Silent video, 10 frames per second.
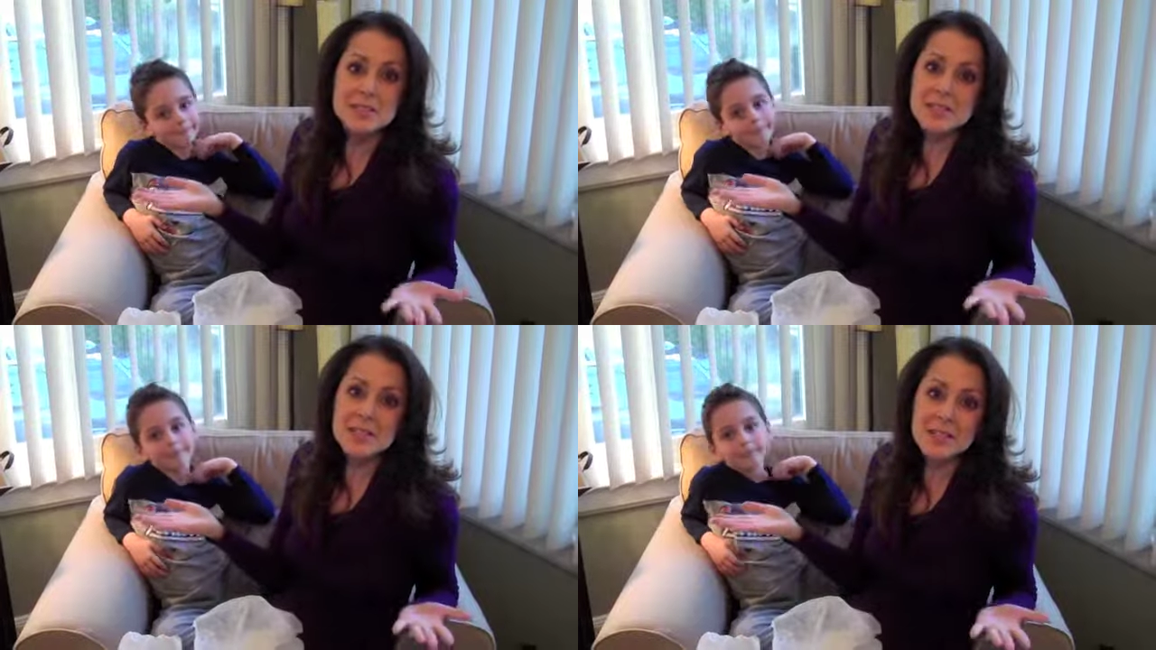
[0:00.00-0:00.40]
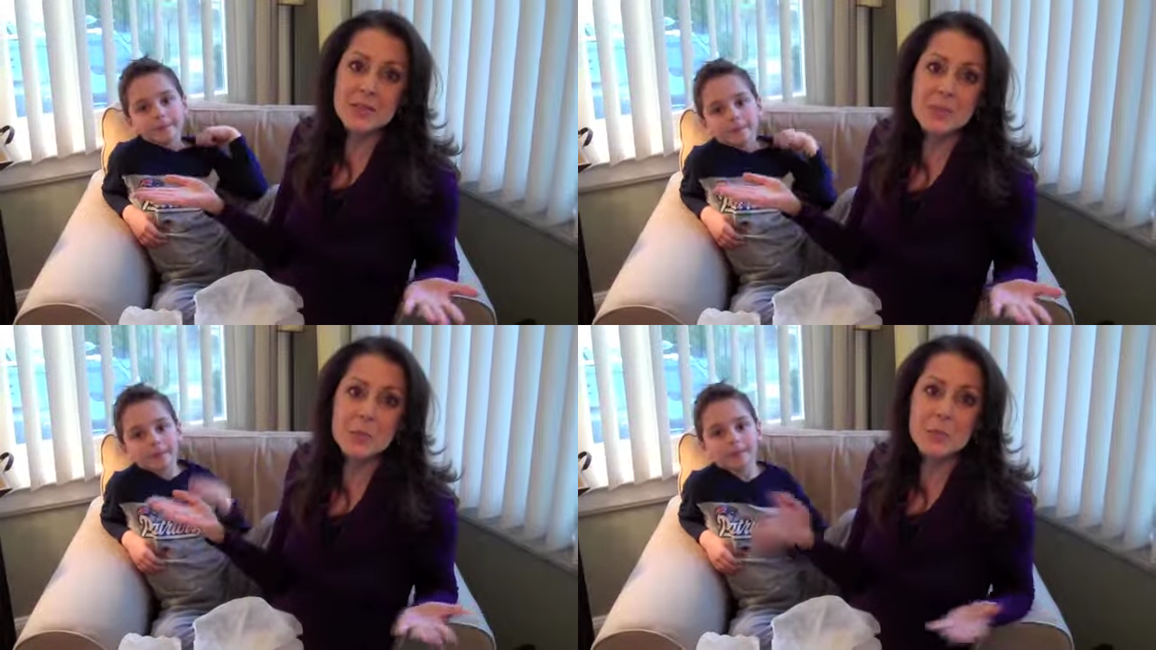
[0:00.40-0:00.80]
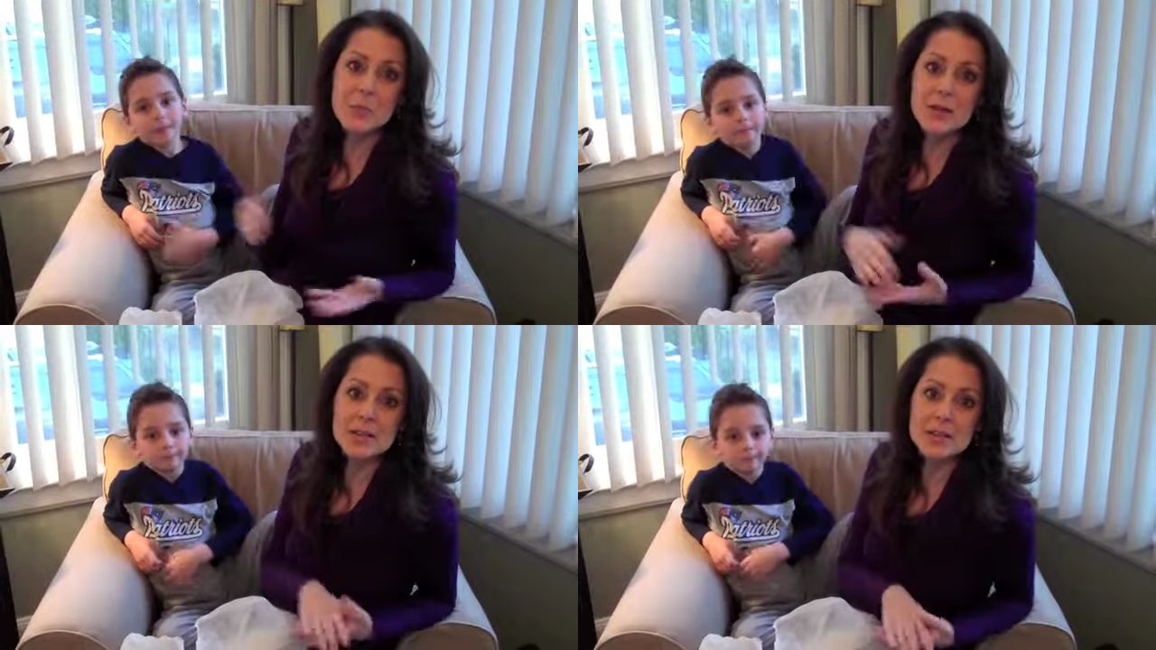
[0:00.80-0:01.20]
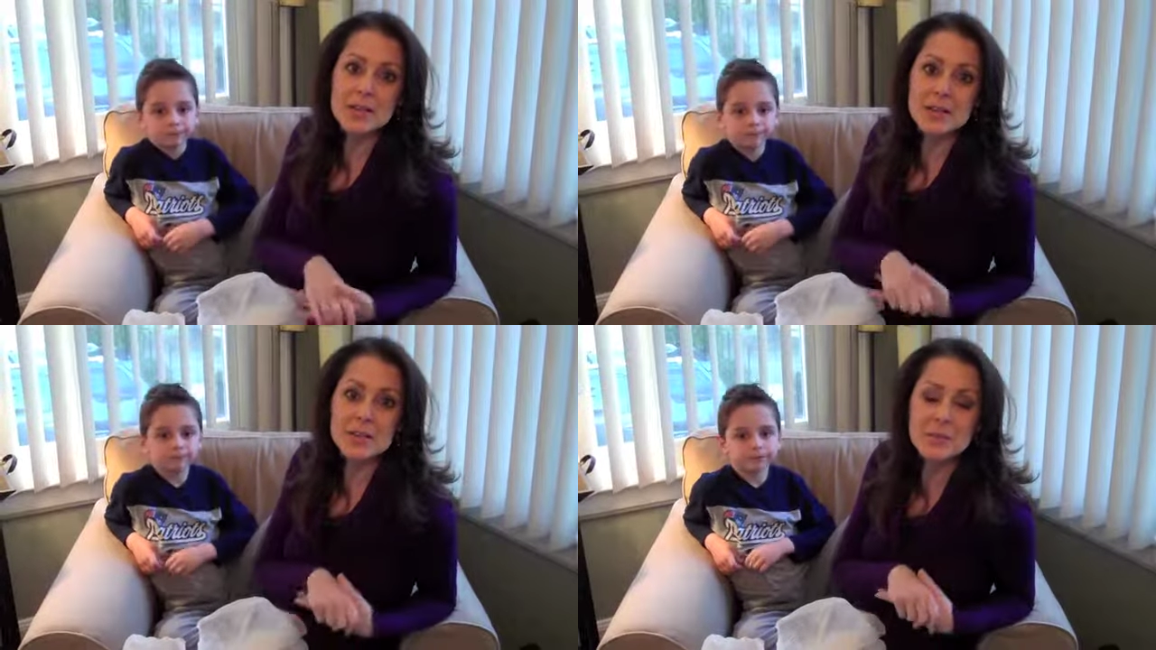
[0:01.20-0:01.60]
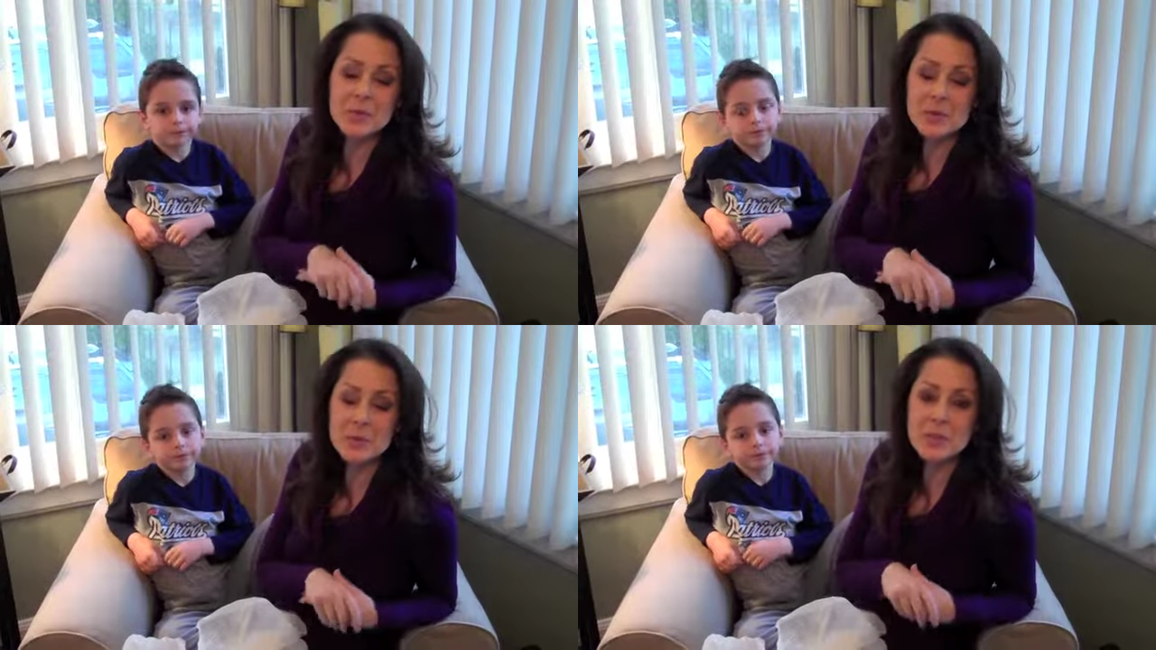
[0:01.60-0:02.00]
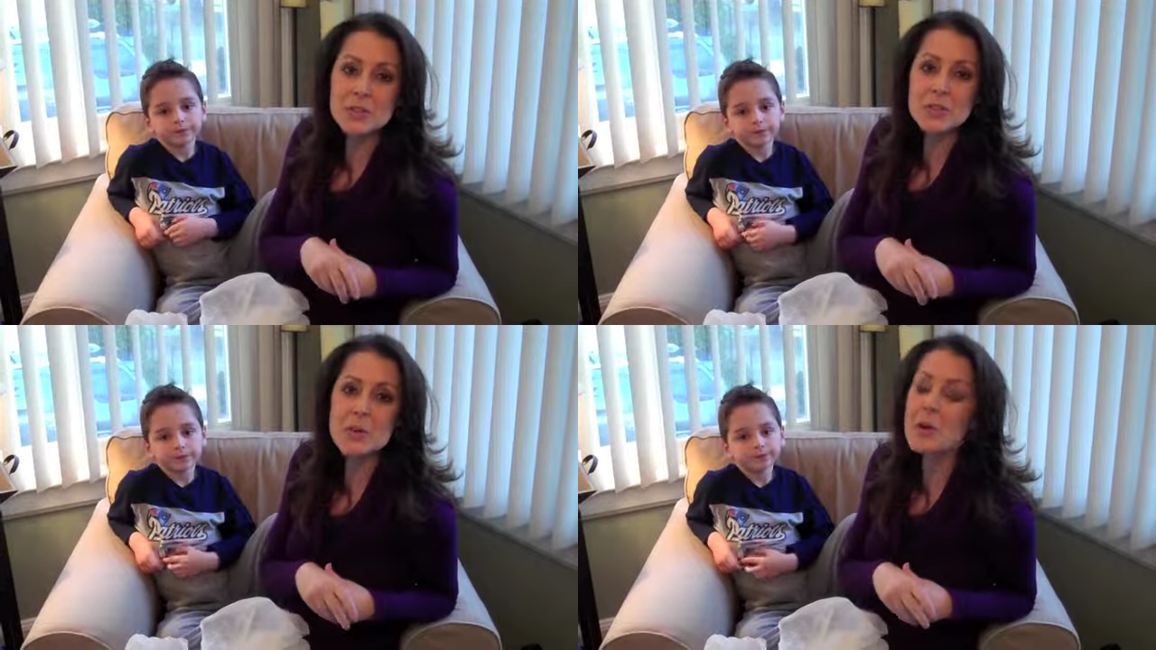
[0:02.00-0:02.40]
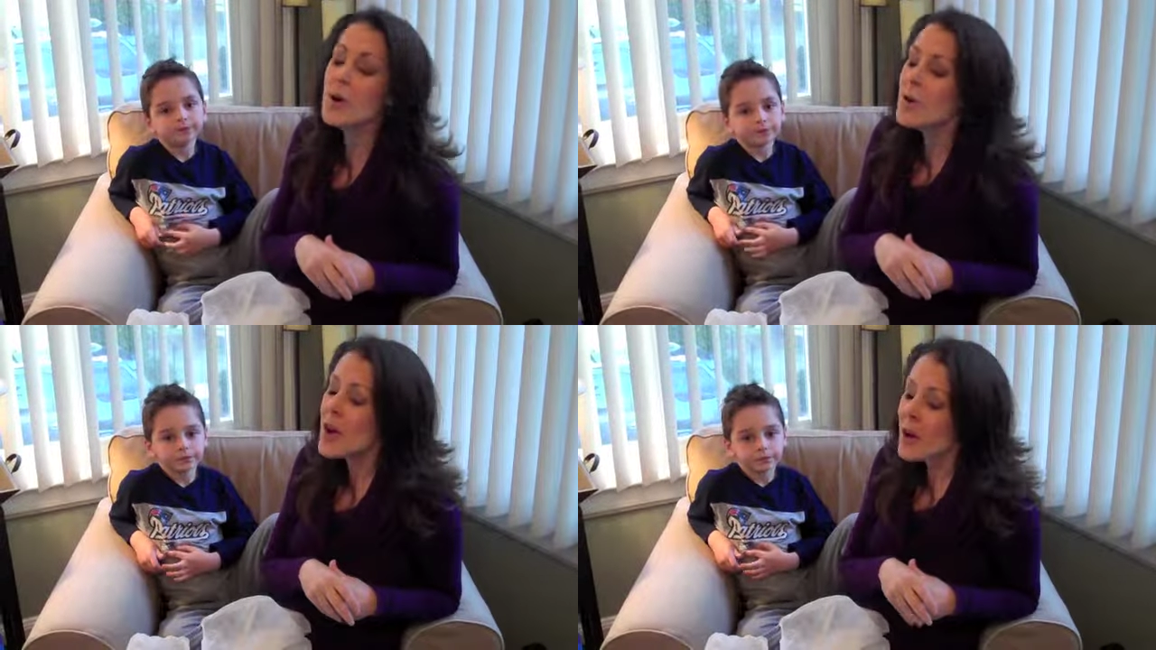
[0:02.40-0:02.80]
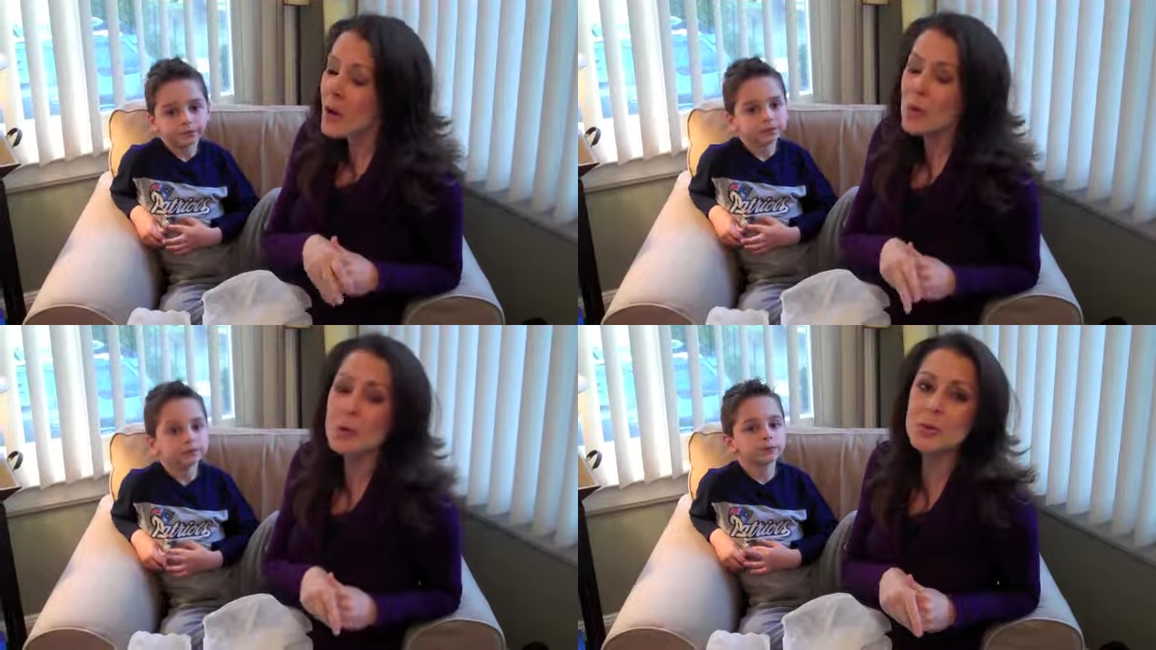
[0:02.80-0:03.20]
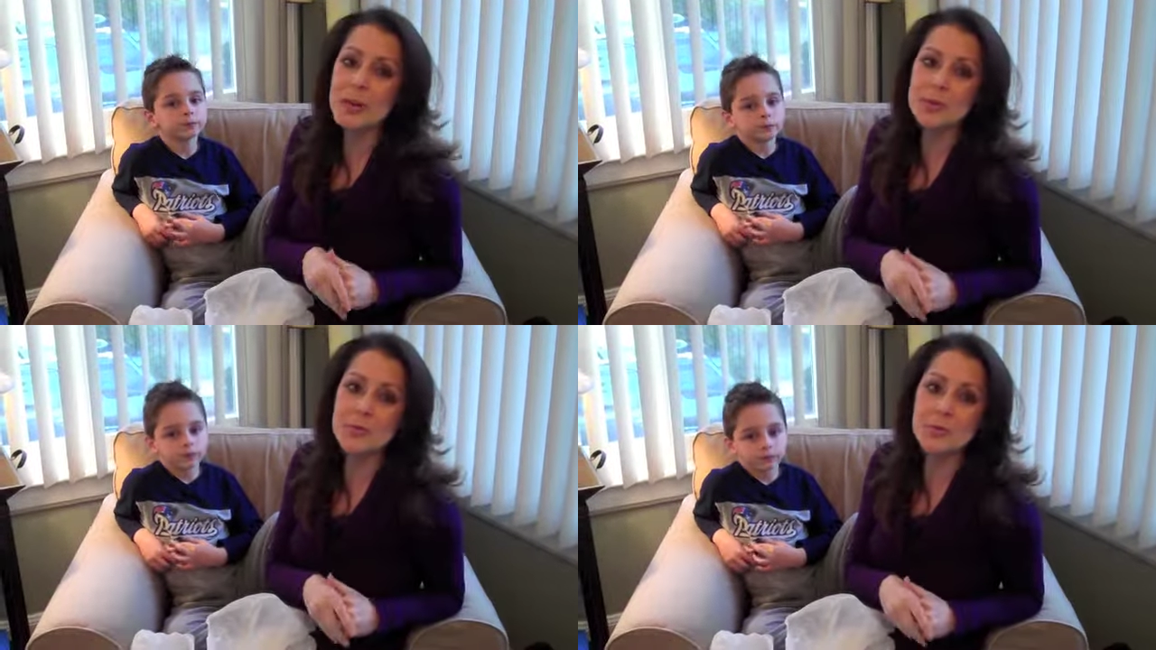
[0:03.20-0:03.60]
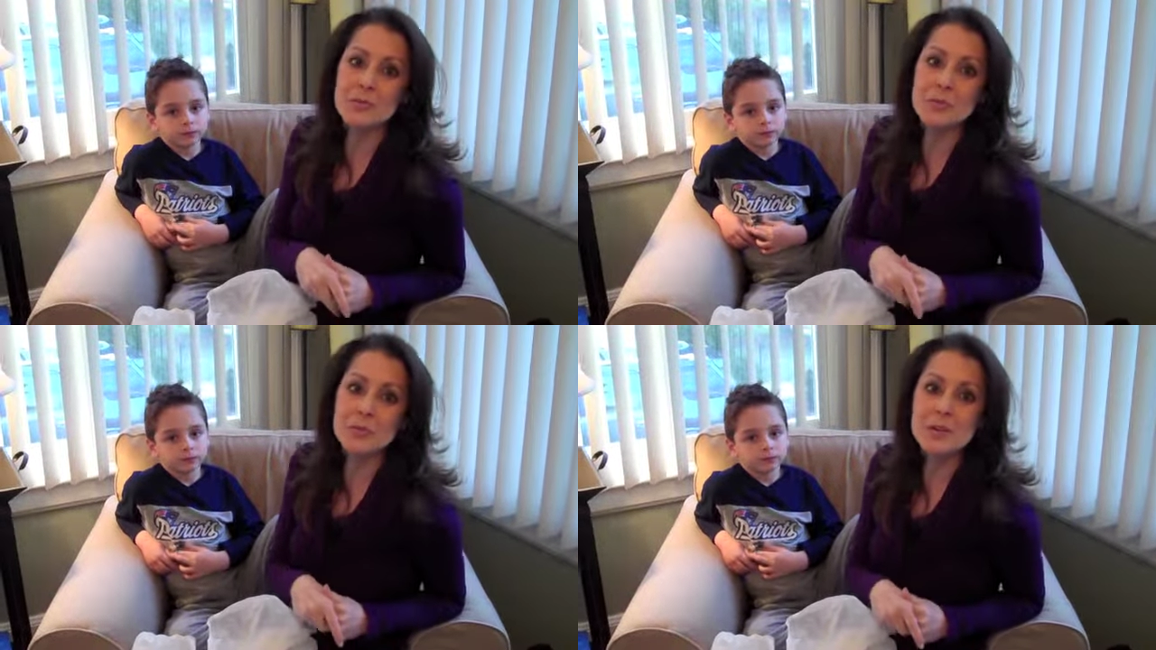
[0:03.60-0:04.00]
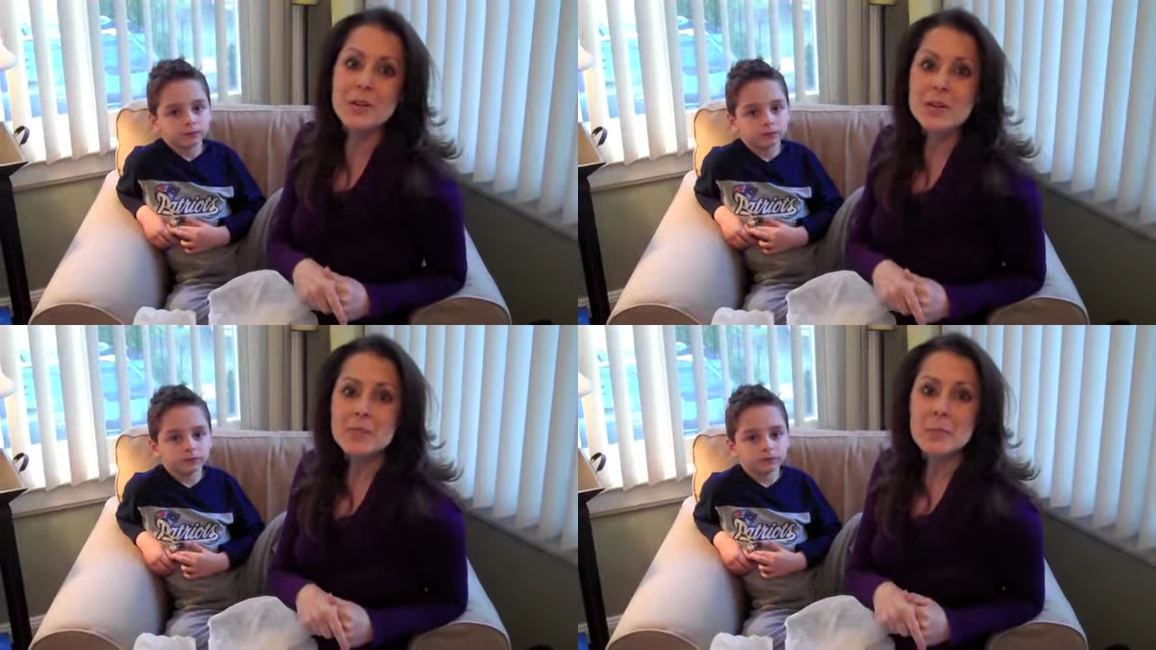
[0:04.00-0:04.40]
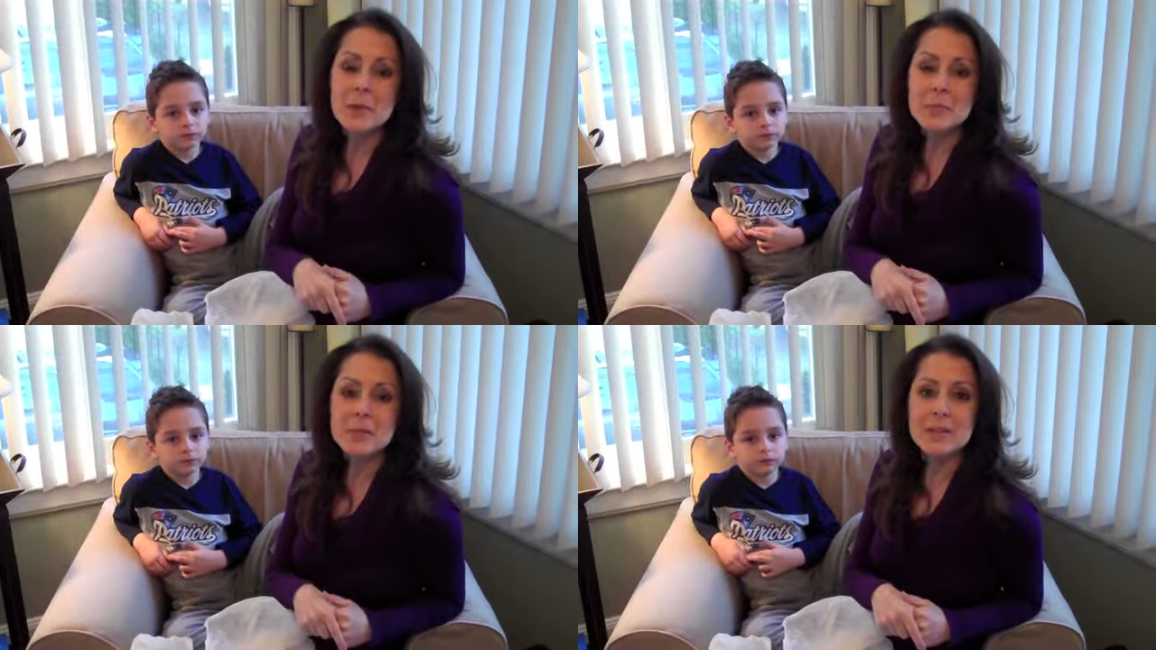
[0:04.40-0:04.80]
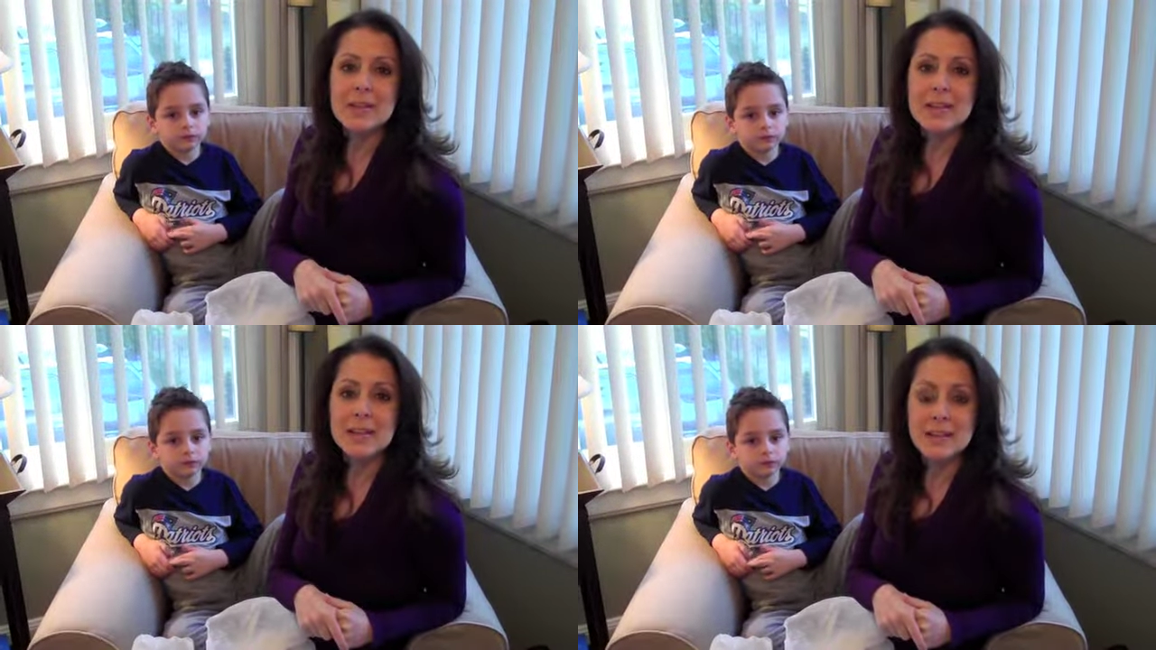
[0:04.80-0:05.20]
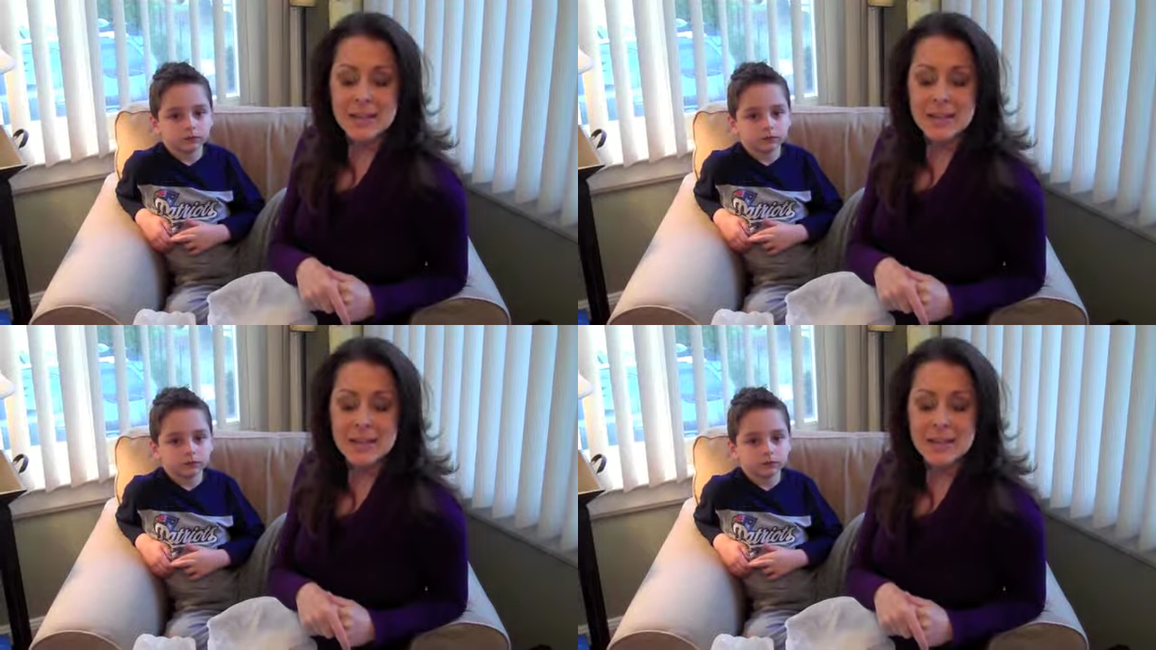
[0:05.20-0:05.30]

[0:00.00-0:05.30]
Speaker 1: just sitting there going to waste and it can it can really do a, a whole lot of good for, for people in need.